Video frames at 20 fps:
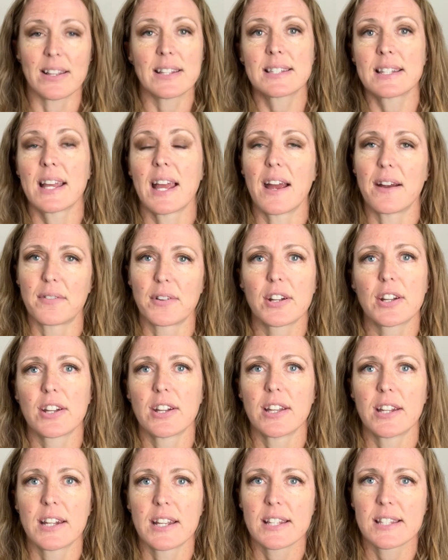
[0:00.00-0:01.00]
Isn't every
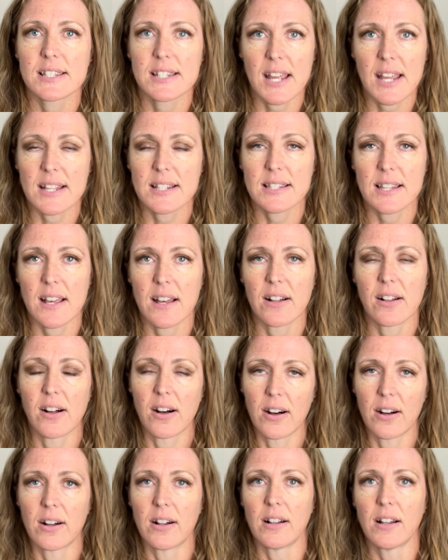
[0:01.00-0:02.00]
good estate sale
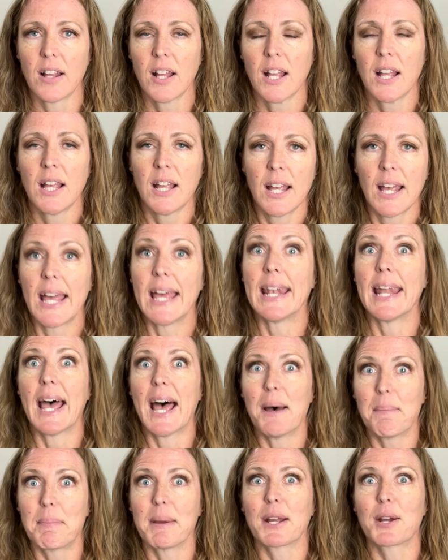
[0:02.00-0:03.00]
haul an
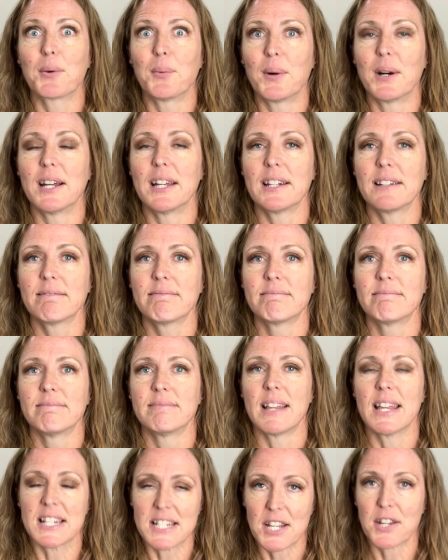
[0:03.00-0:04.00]
epic one
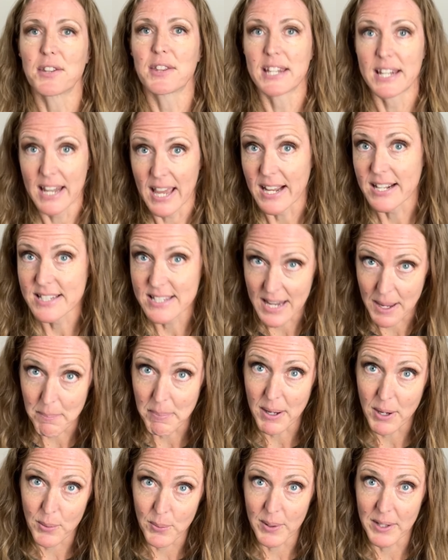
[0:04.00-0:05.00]
until the next
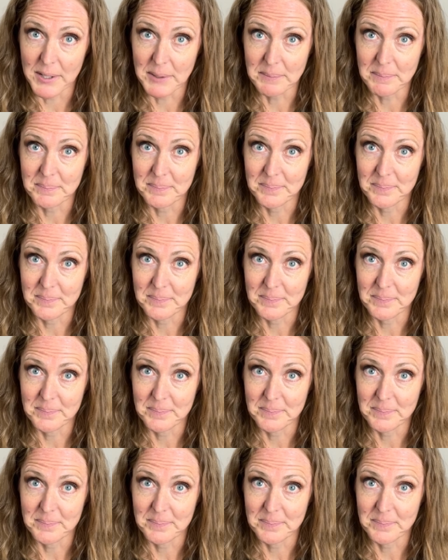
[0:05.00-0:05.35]
epic one?